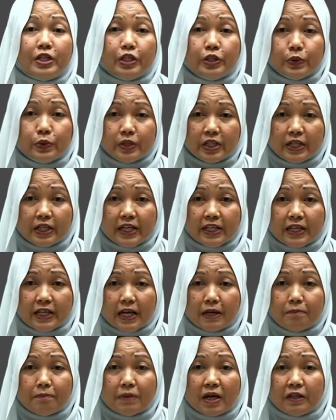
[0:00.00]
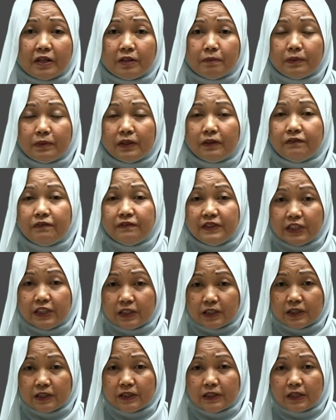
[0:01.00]
unique and admirable
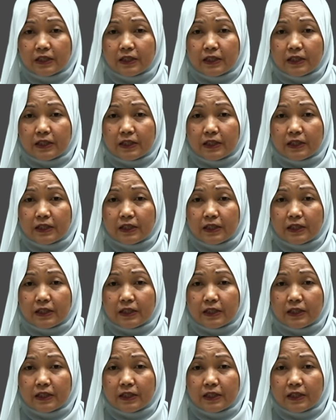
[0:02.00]
features.